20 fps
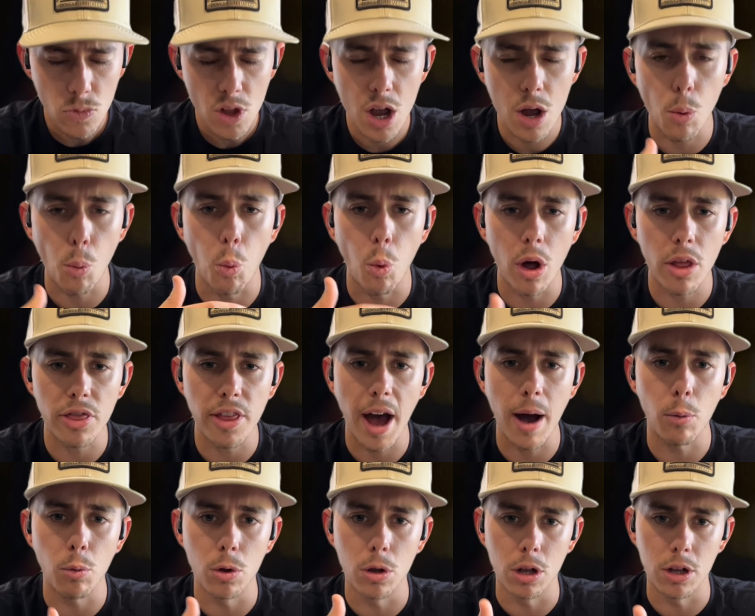What that
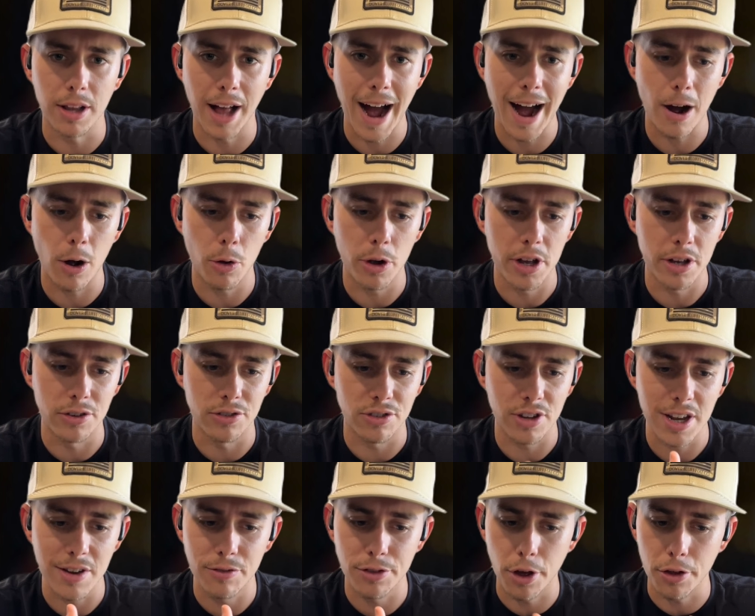will allow is,
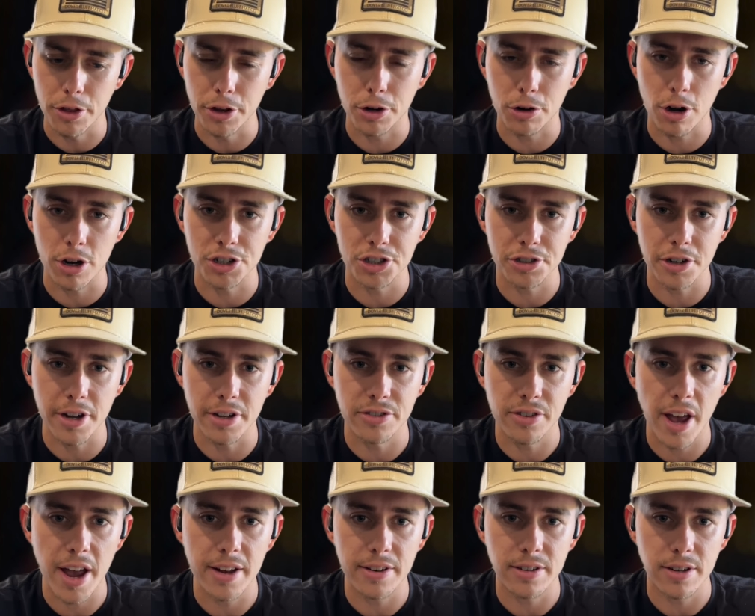even though the crush strength is
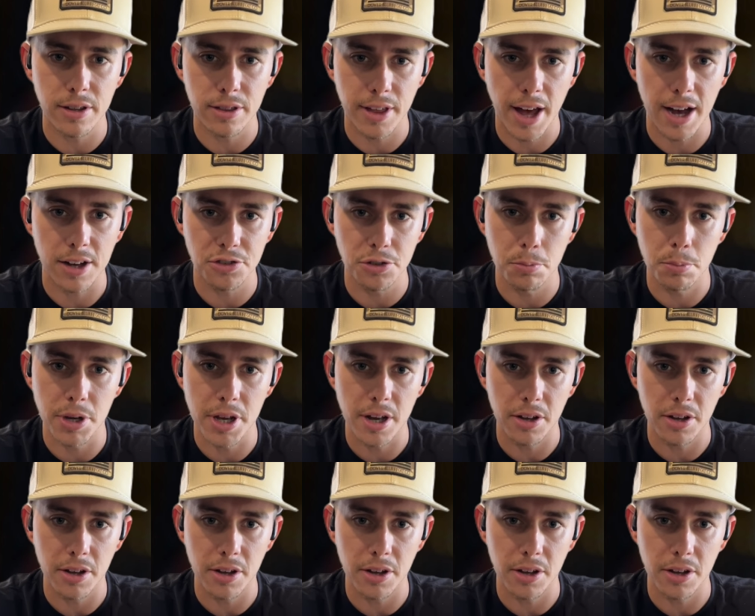18,000